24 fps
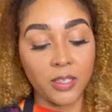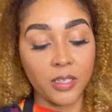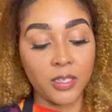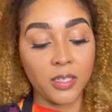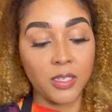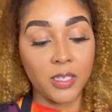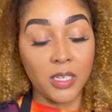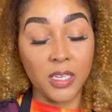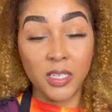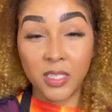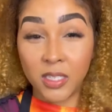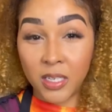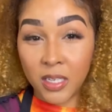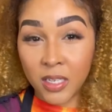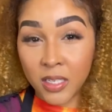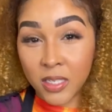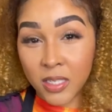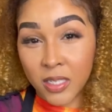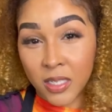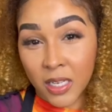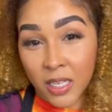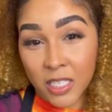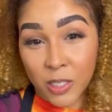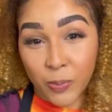the seasoning
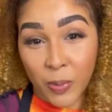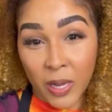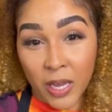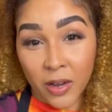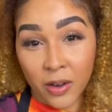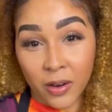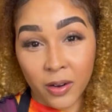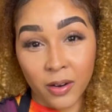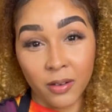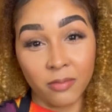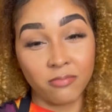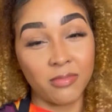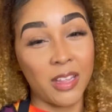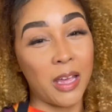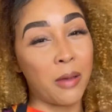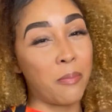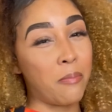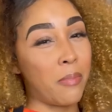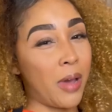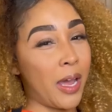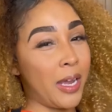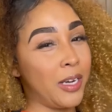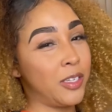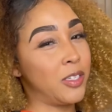sticks better. That
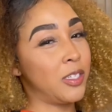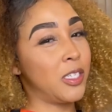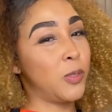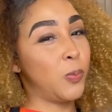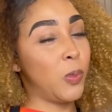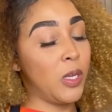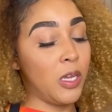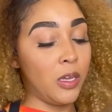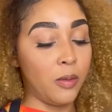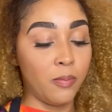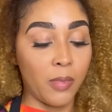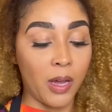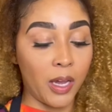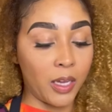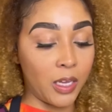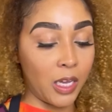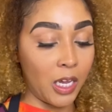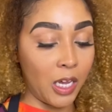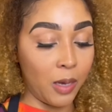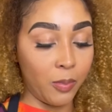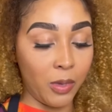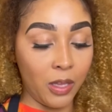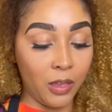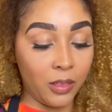might just be my
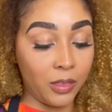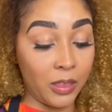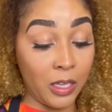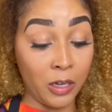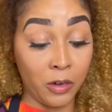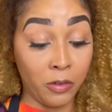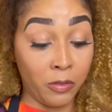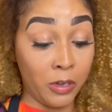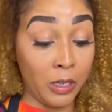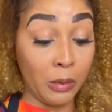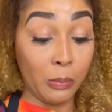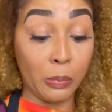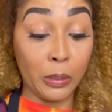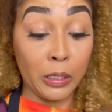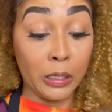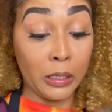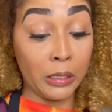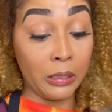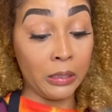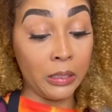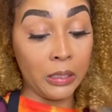Cammi theory, but